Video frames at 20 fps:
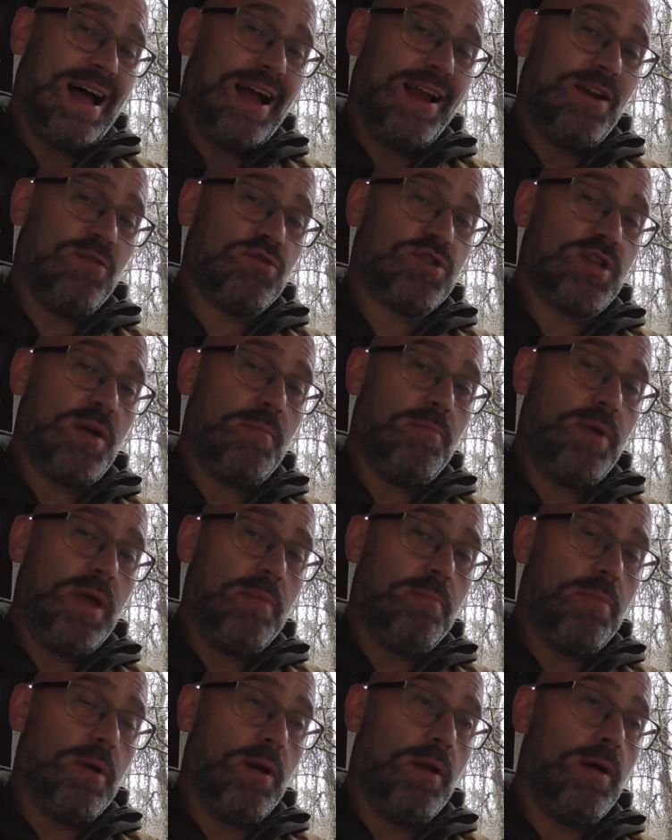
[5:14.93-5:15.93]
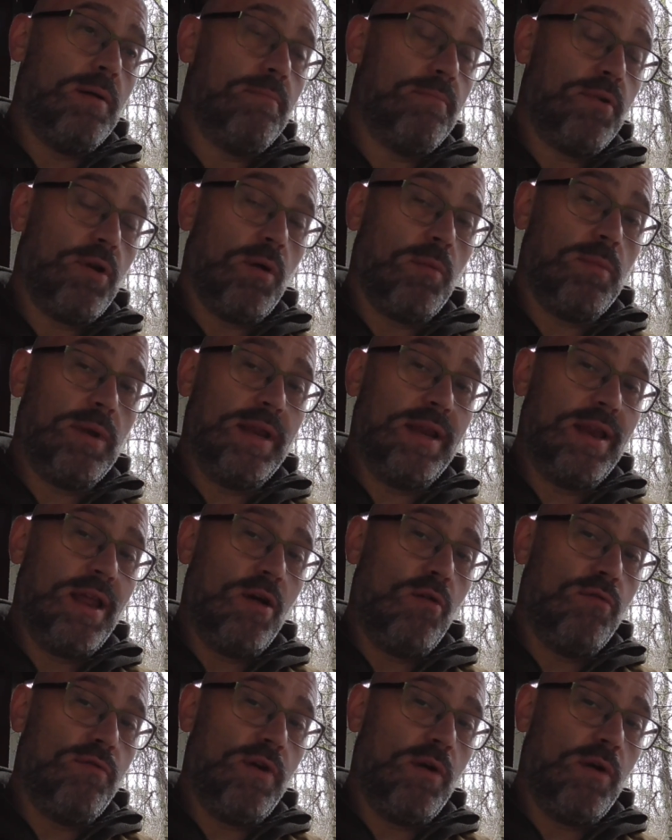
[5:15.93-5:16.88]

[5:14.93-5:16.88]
I know some people, probably new